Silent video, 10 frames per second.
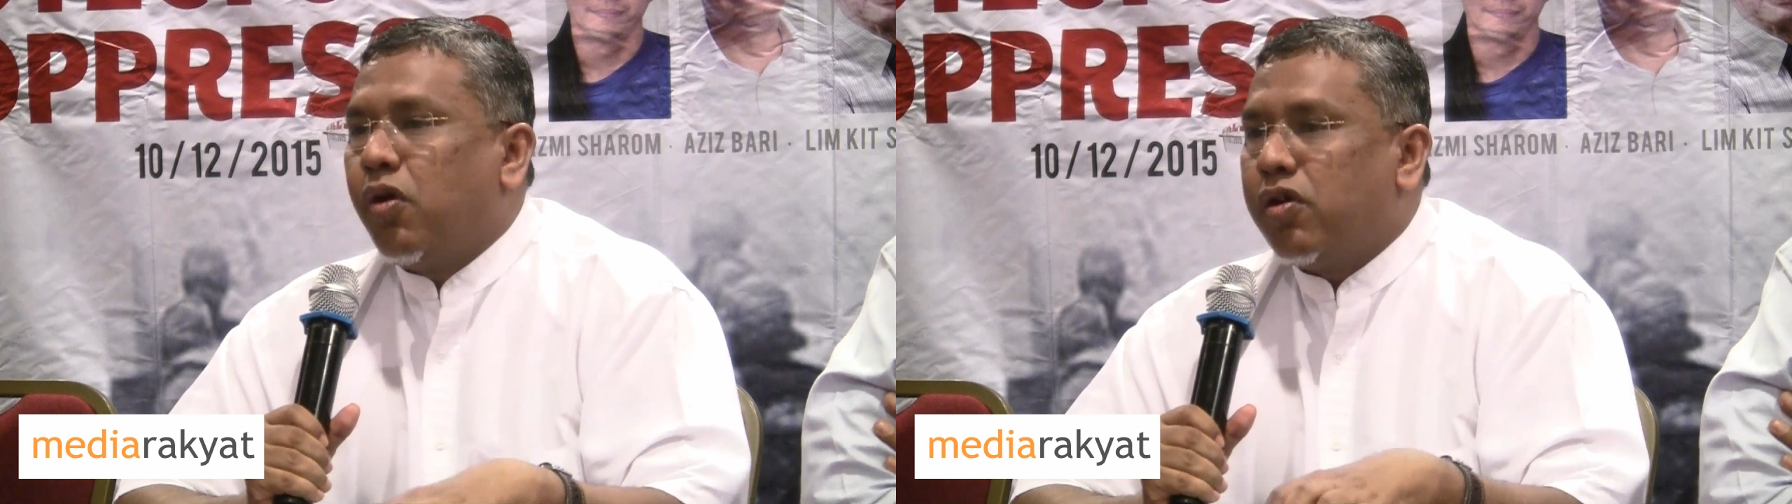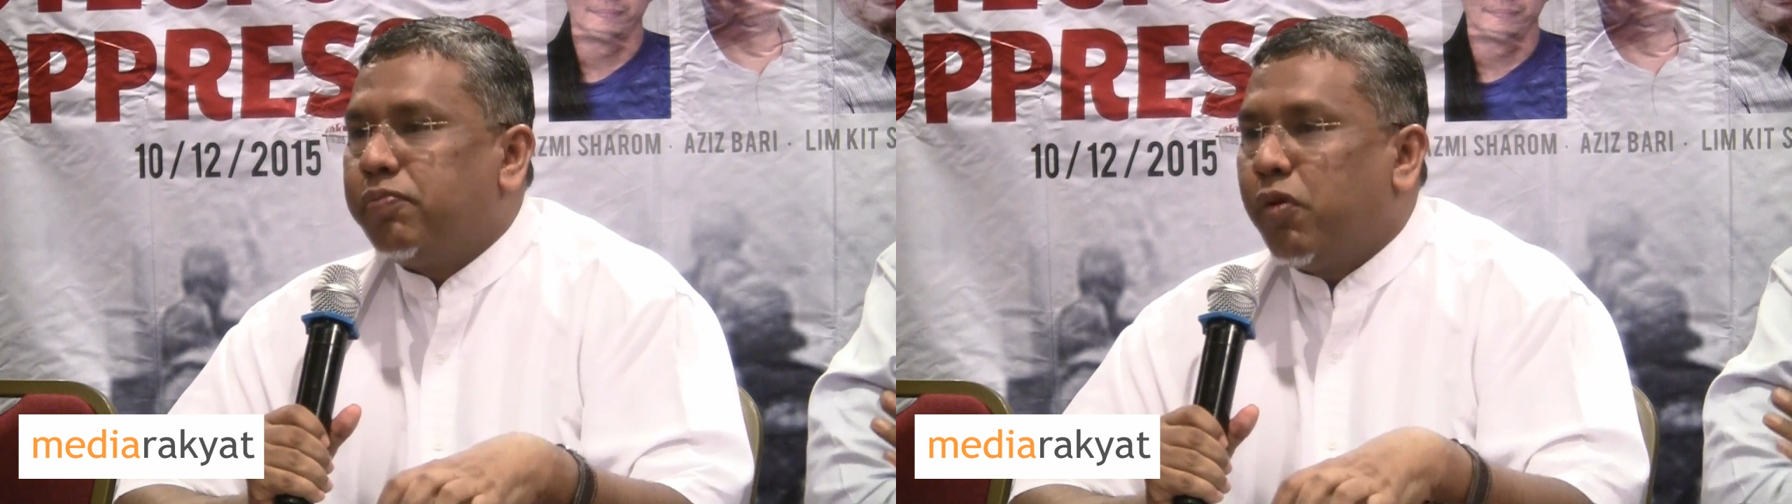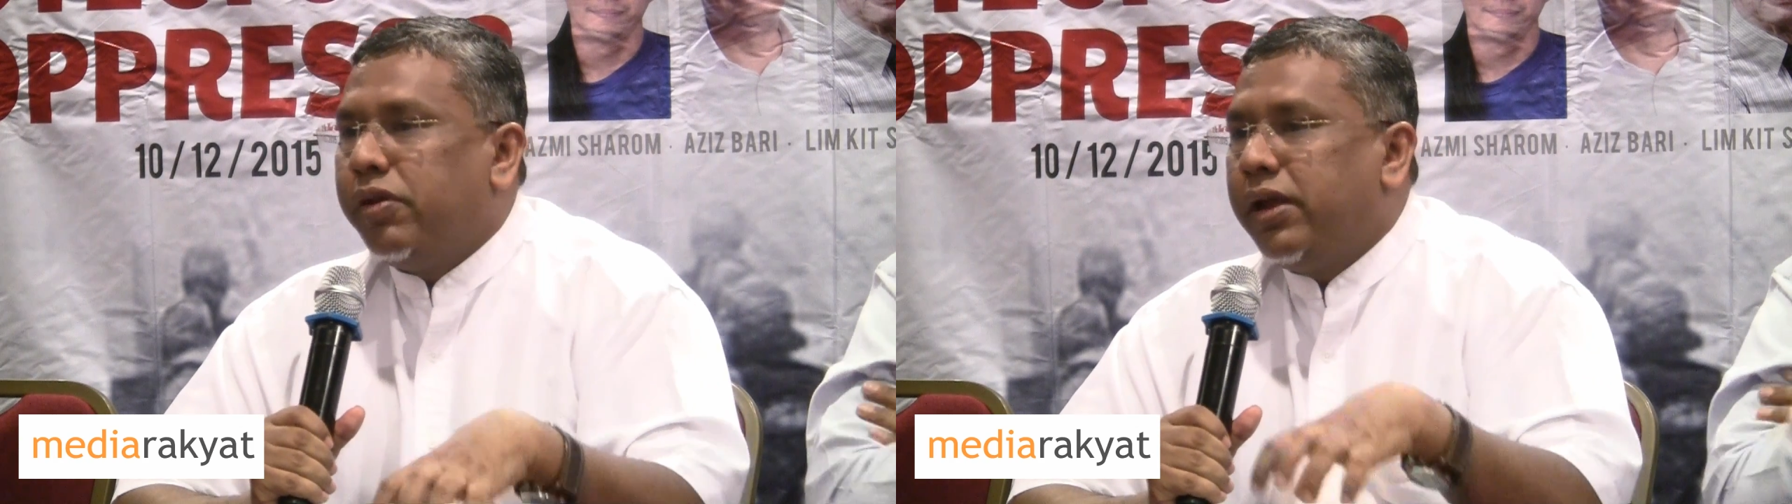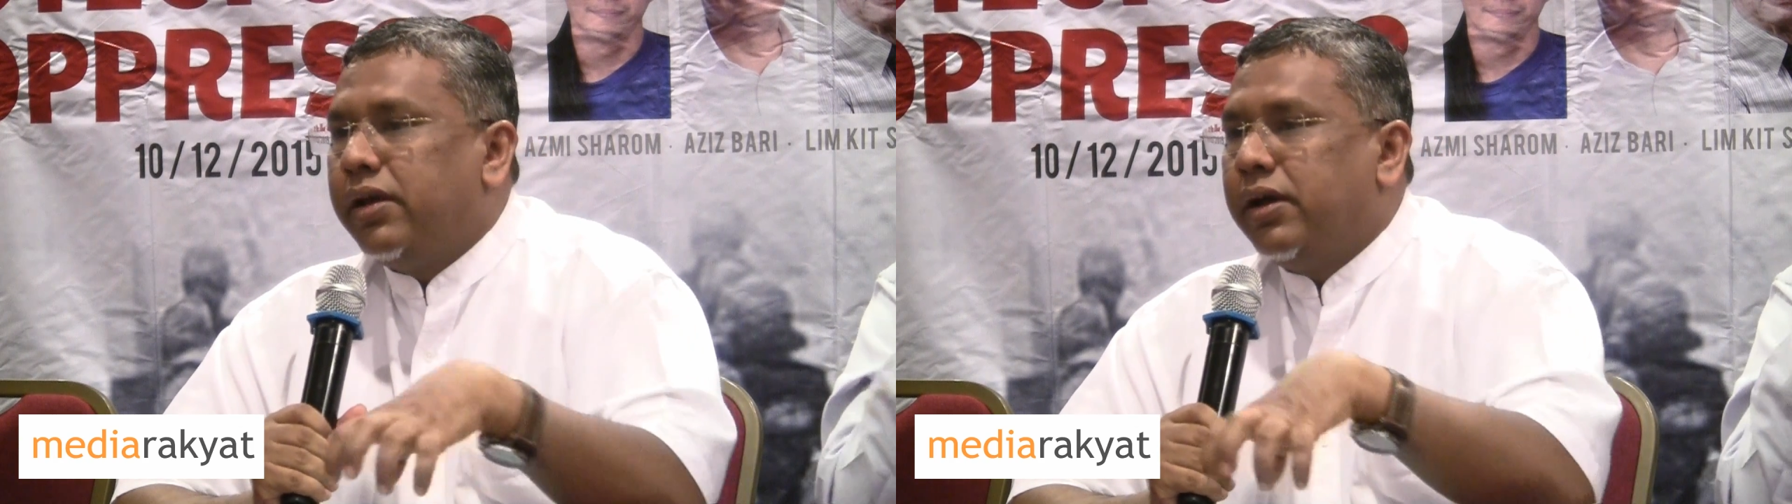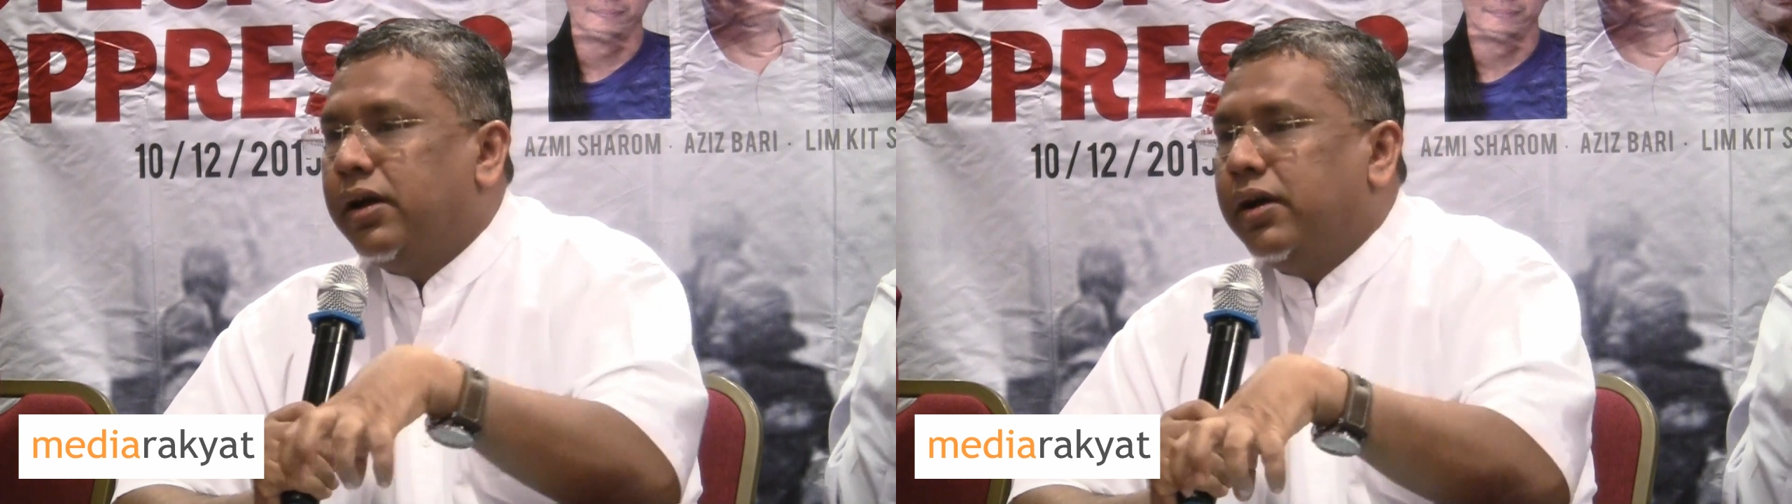
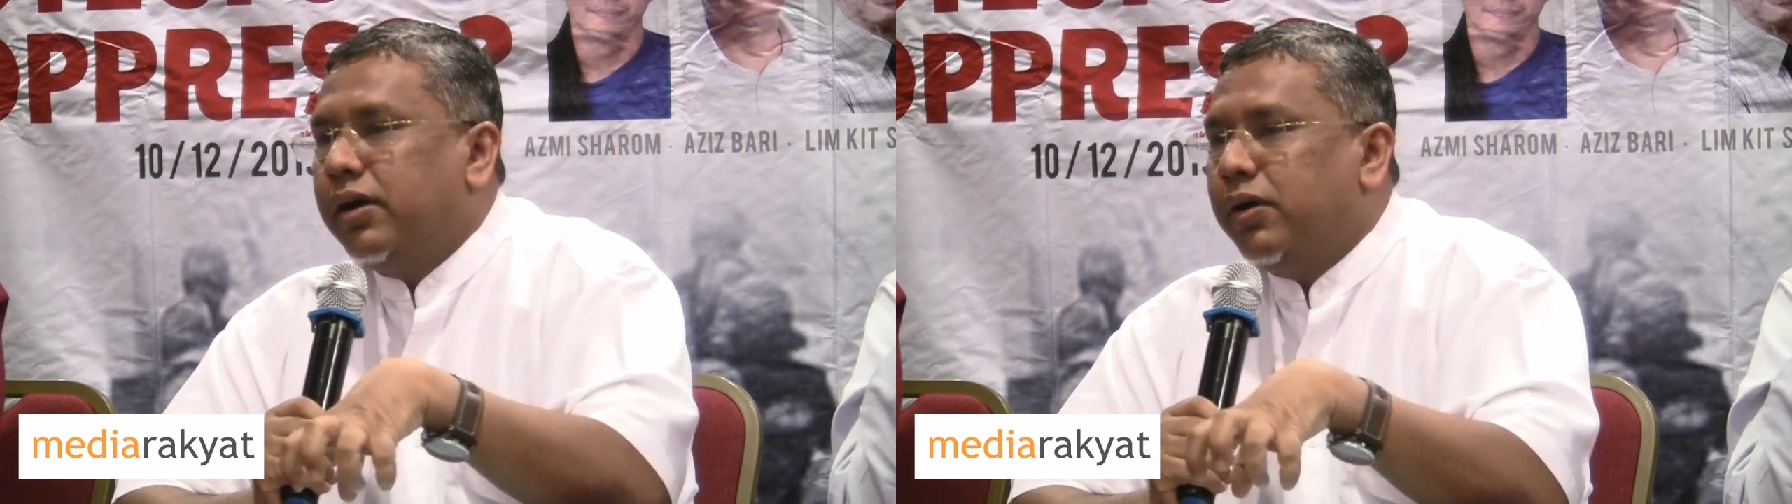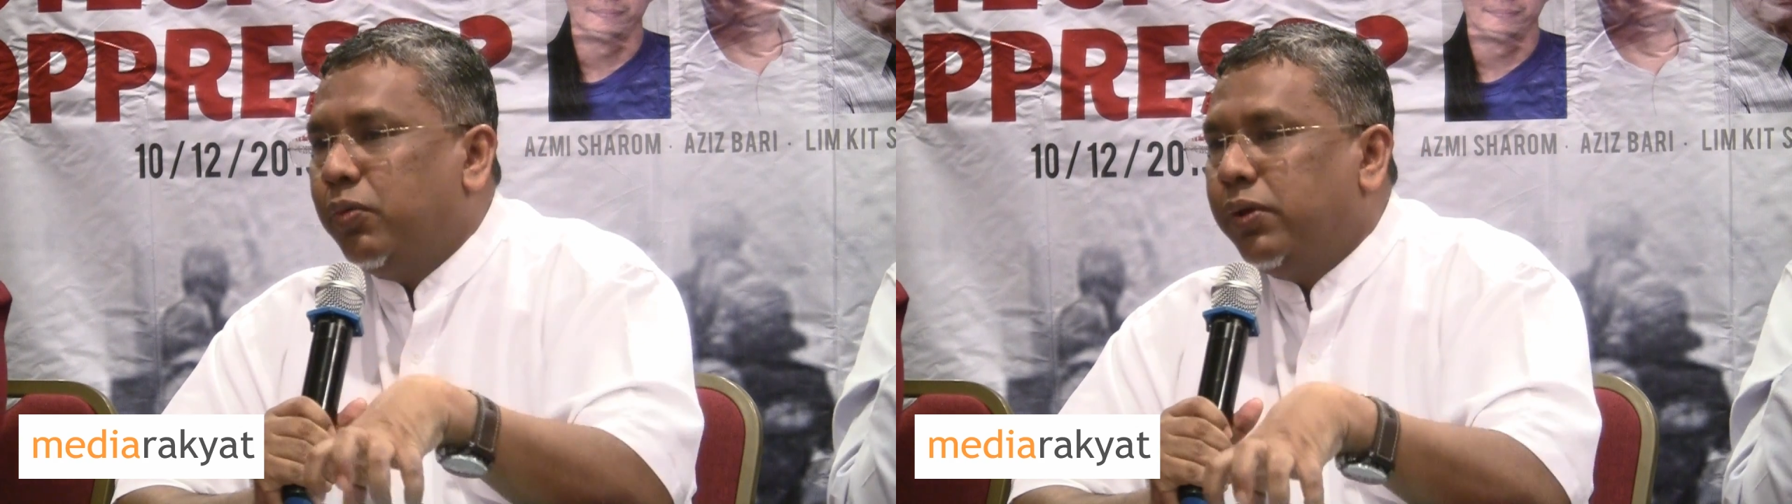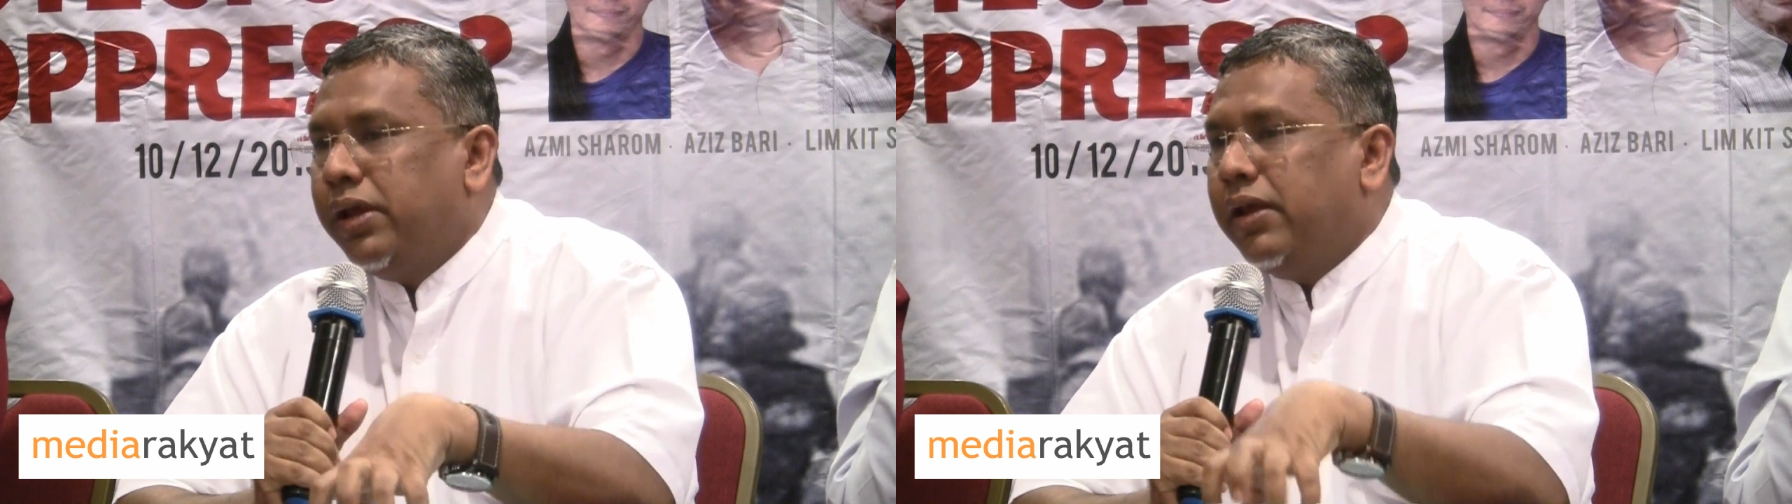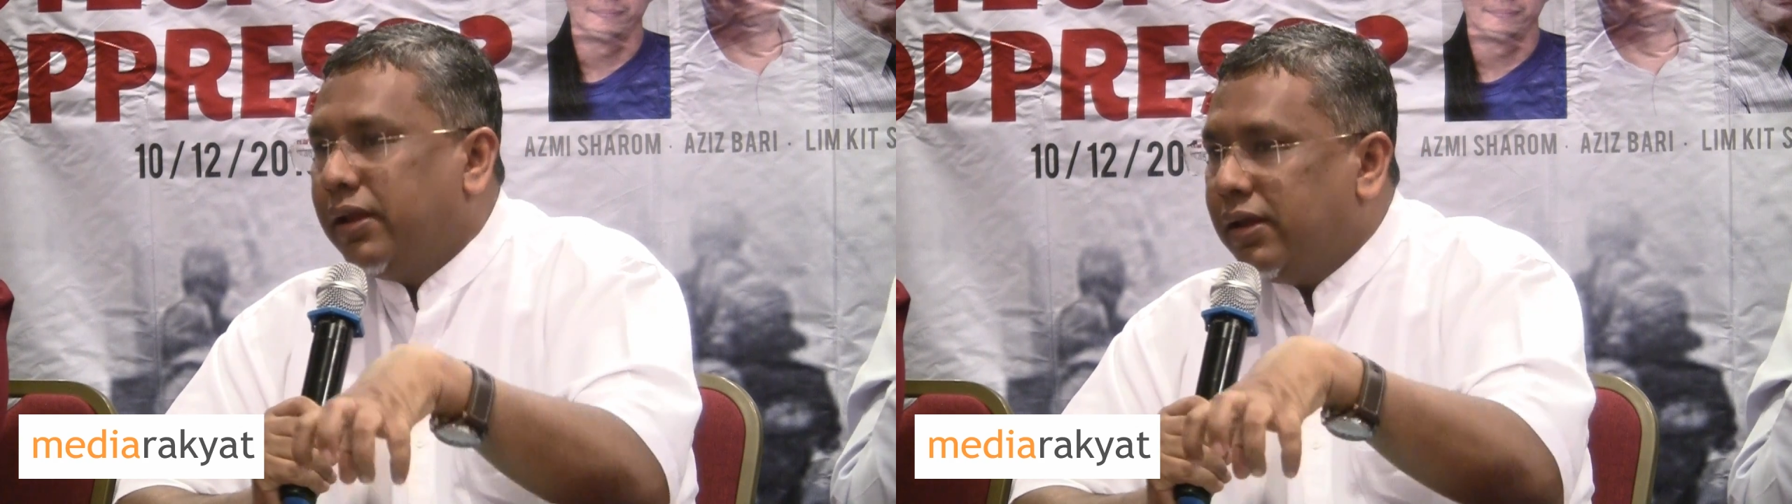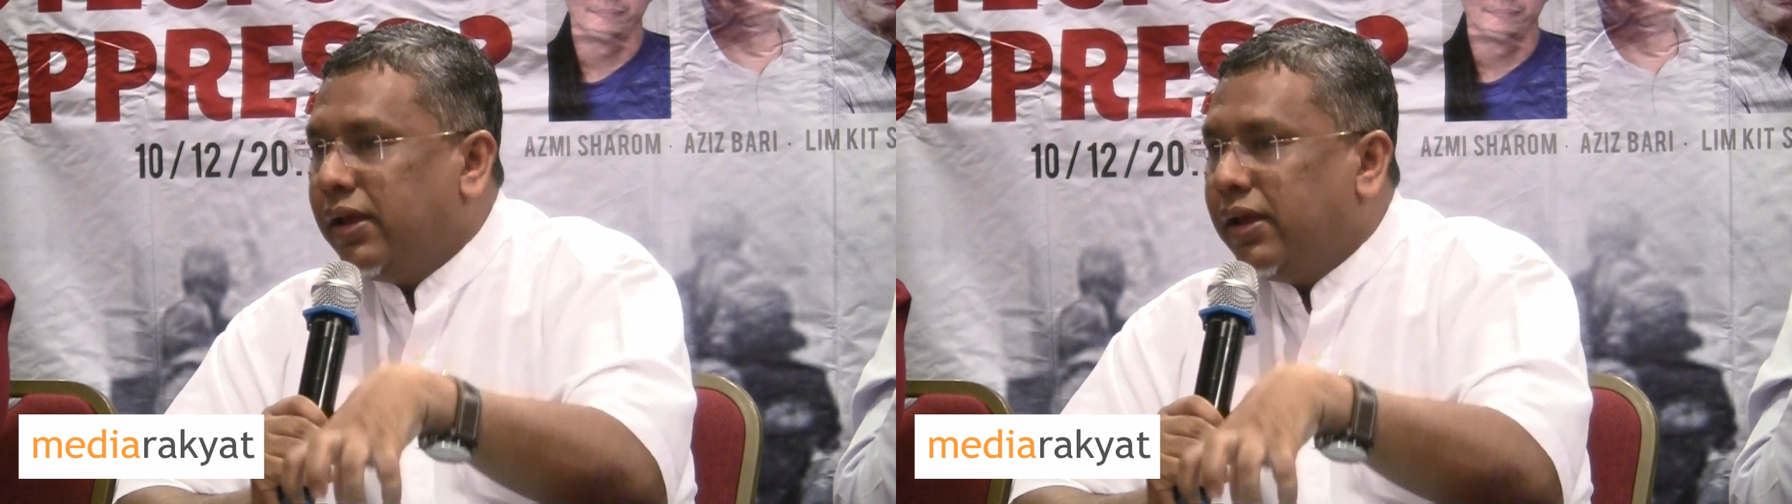corresponding wording